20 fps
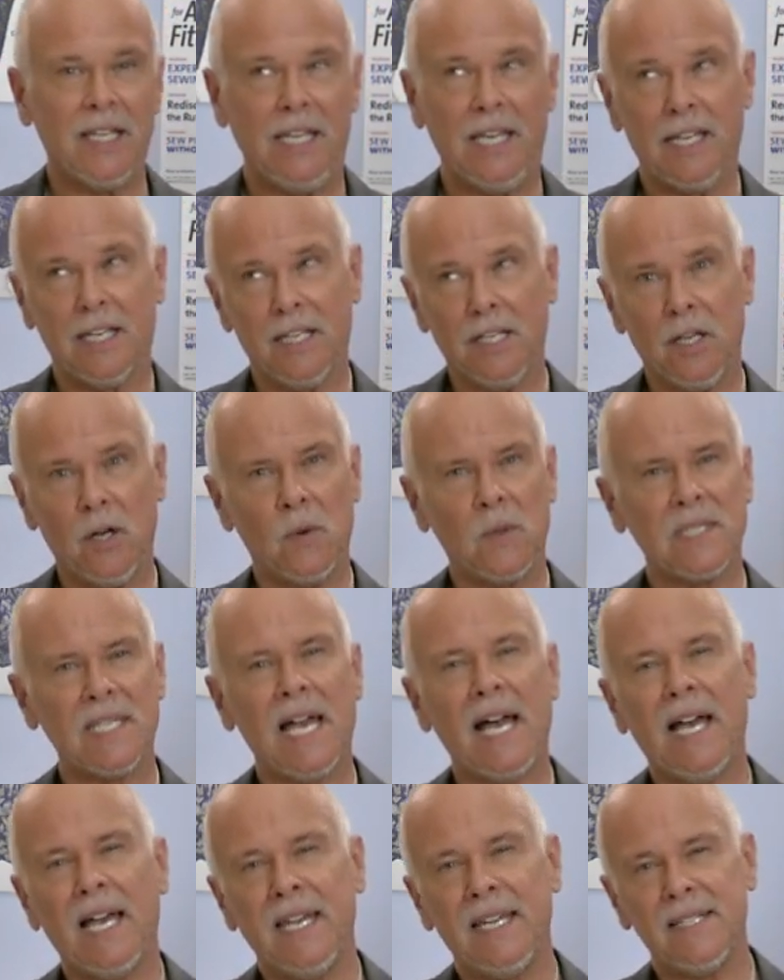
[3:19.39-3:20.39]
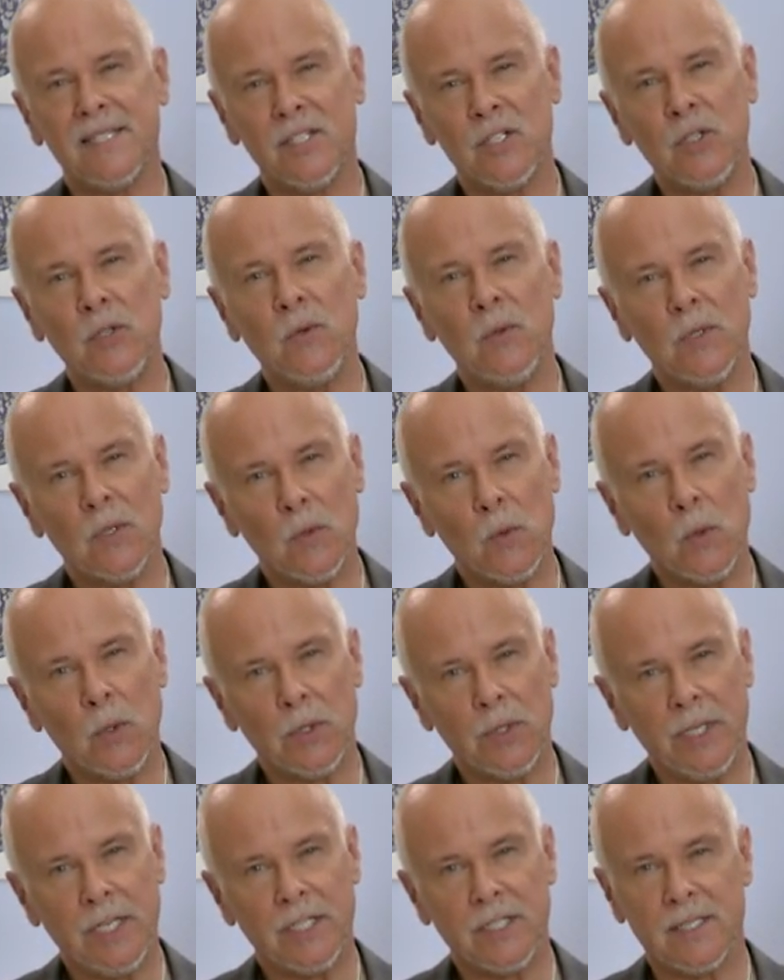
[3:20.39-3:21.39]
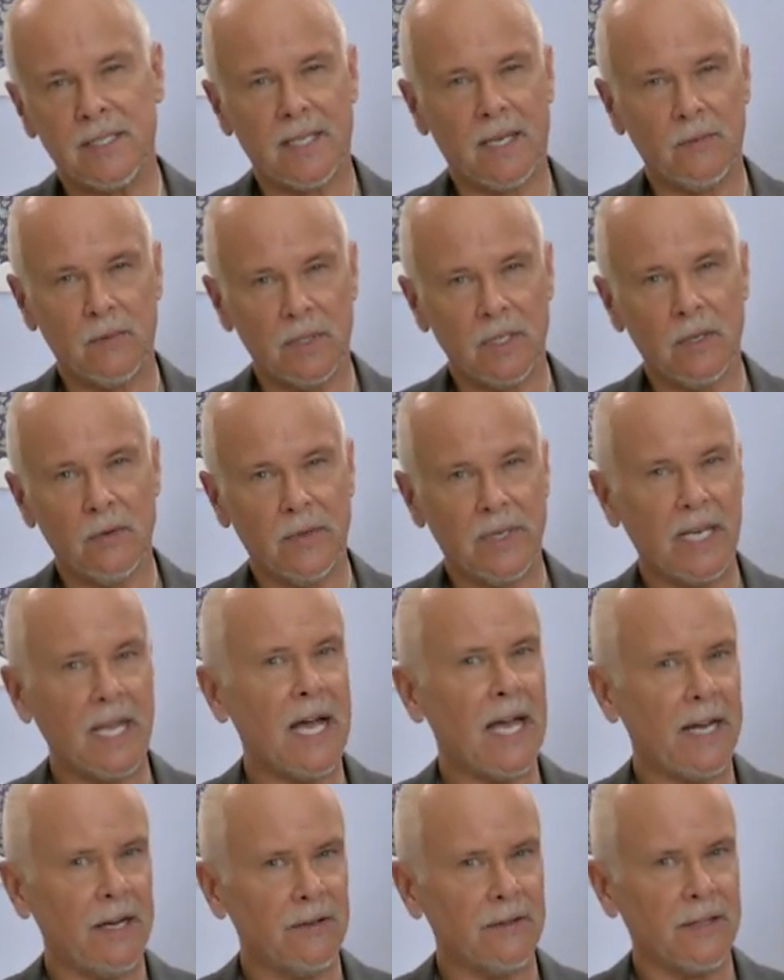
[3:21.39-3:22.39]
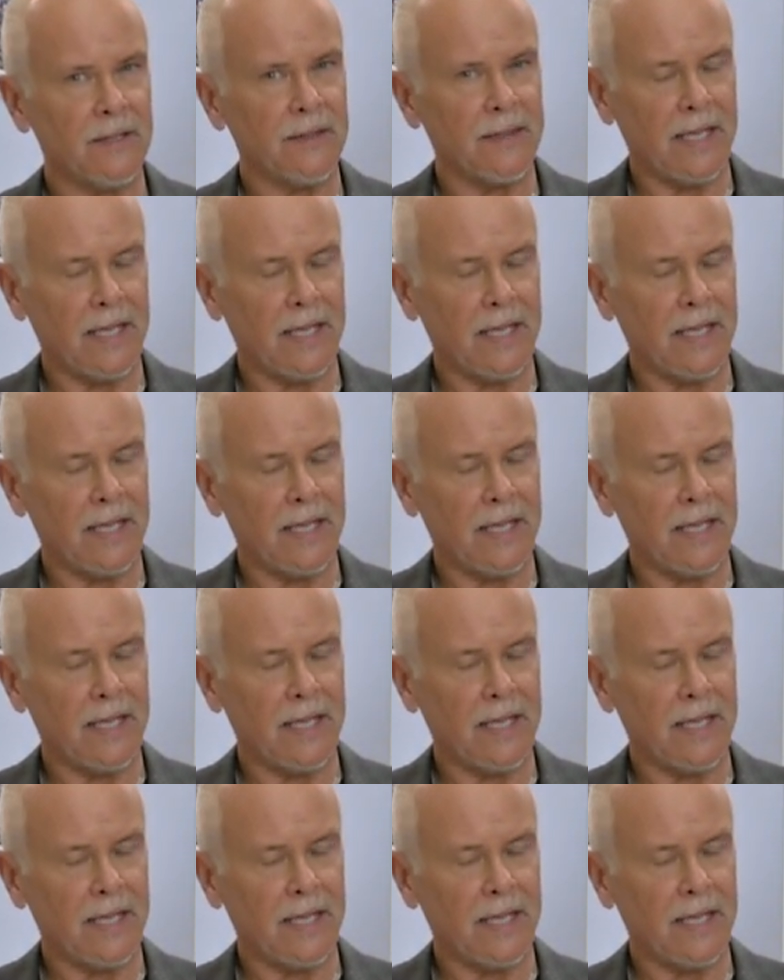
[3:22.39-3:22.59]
It can go as high as 2¼ inches. I wouldn't go any higher than